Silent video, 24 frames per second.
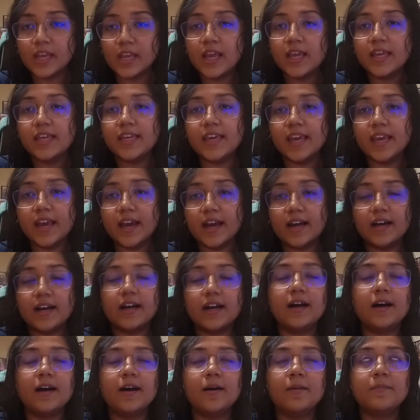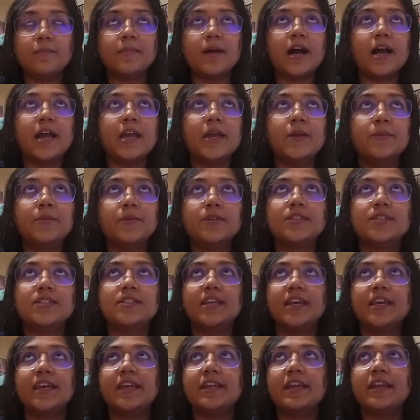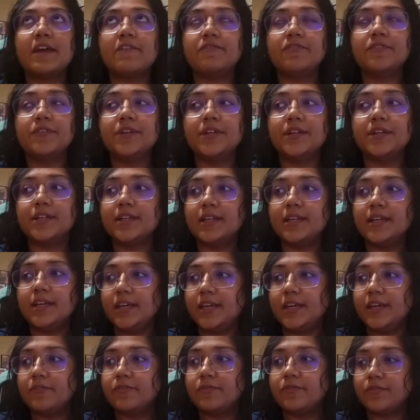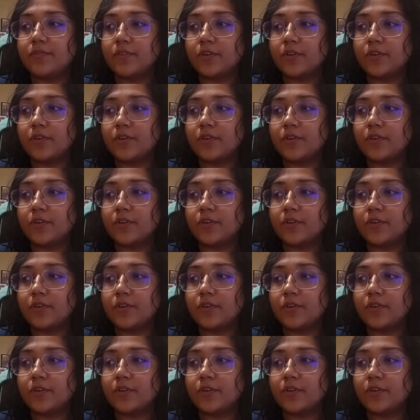Yeah, um, I would say definitely